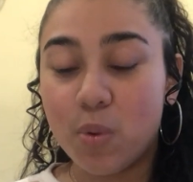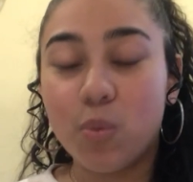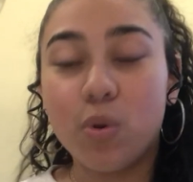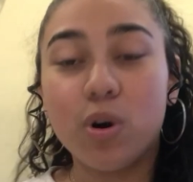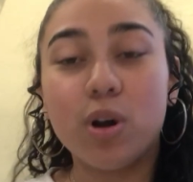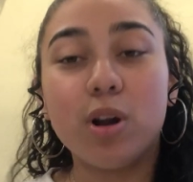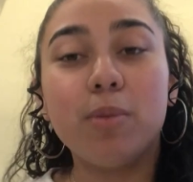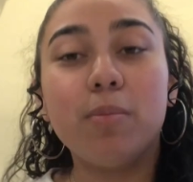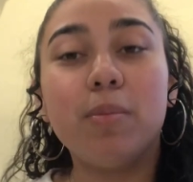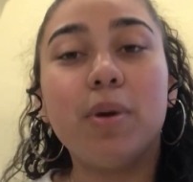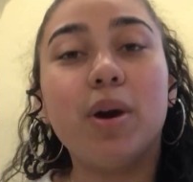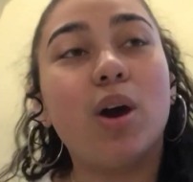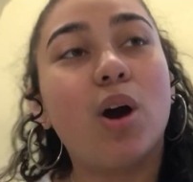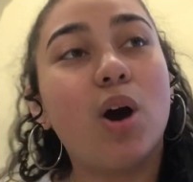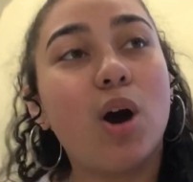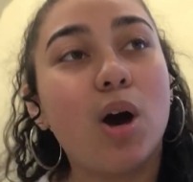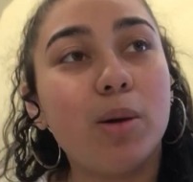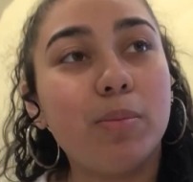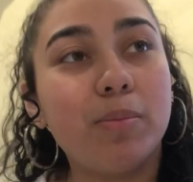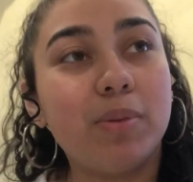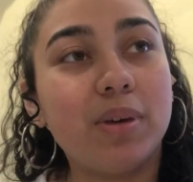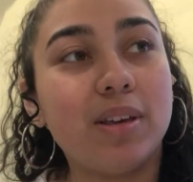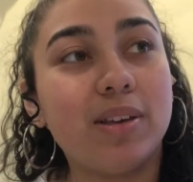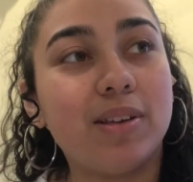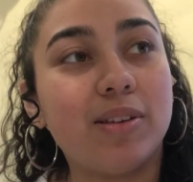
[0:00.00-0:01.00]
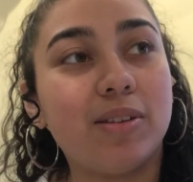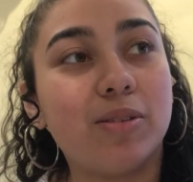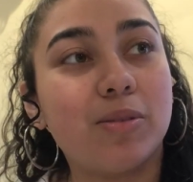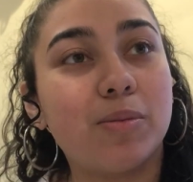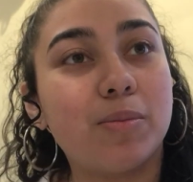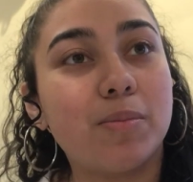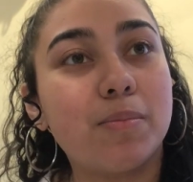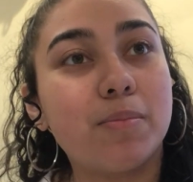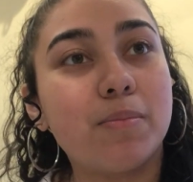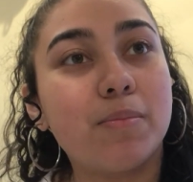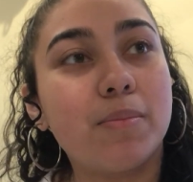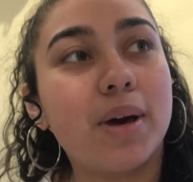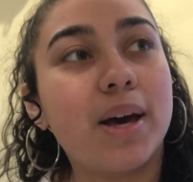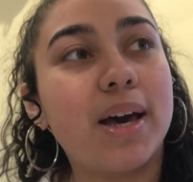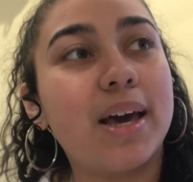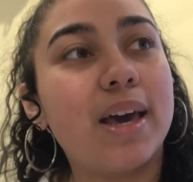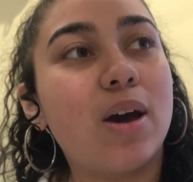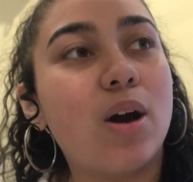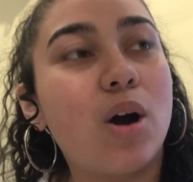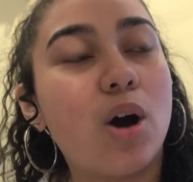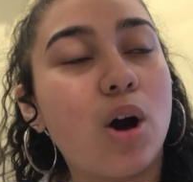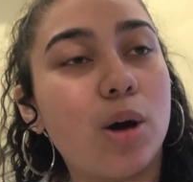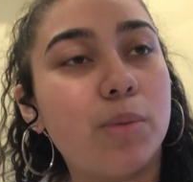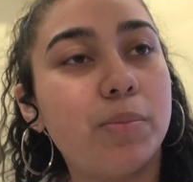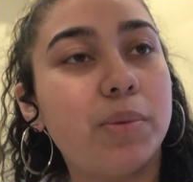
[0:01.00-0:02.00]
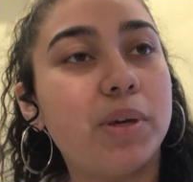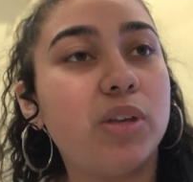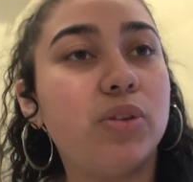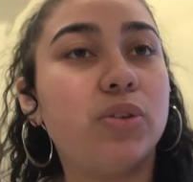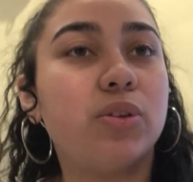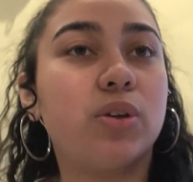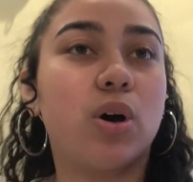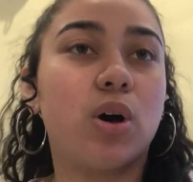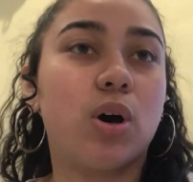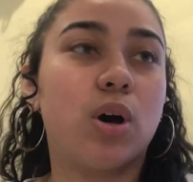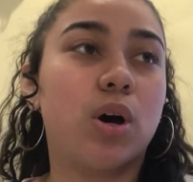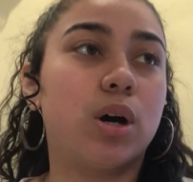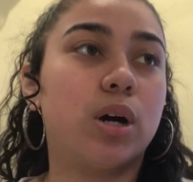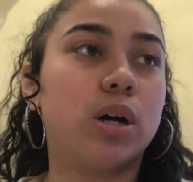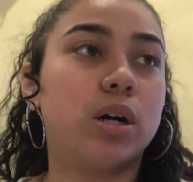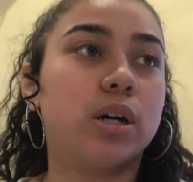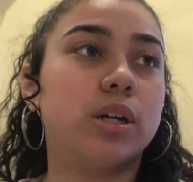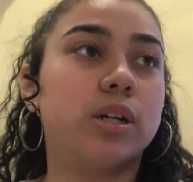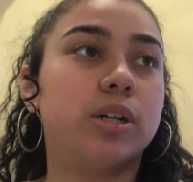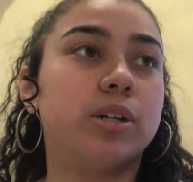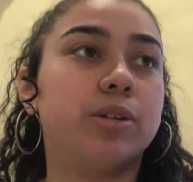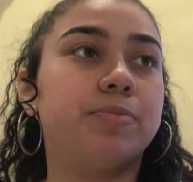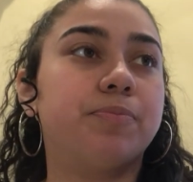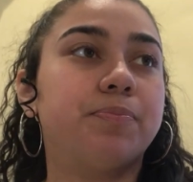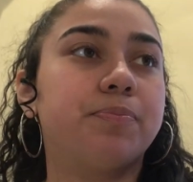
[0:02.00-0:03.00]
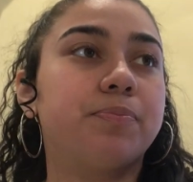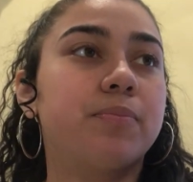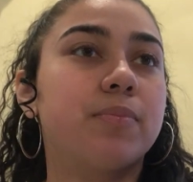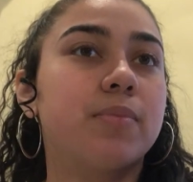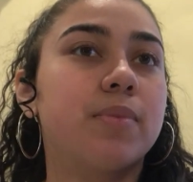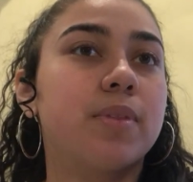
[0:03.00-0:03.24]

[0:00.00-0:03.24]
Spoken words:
What are my hobbies? My hobbies are,